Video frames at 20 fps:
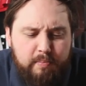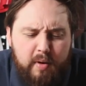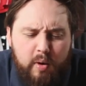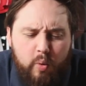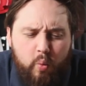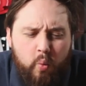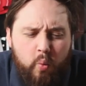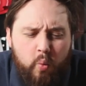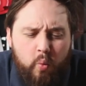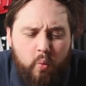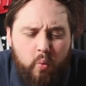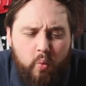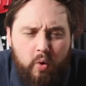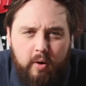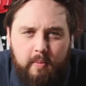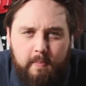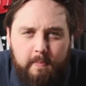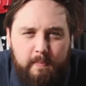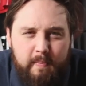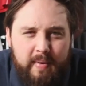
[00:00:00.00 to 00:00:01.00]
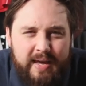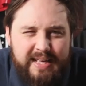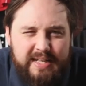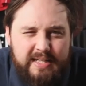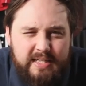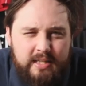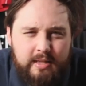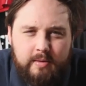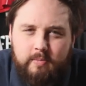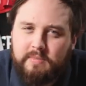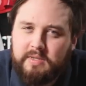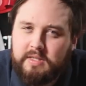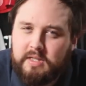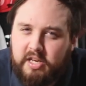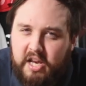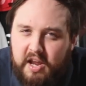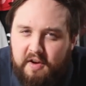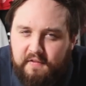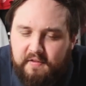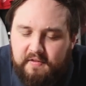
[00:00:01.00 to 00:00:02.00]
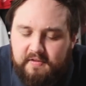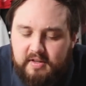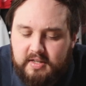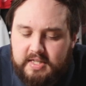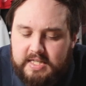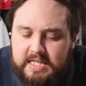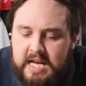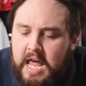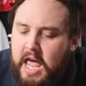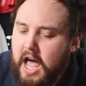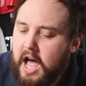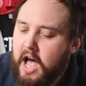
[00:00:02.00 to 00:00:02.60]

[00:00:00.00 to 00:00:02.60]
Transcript: but what makes them different?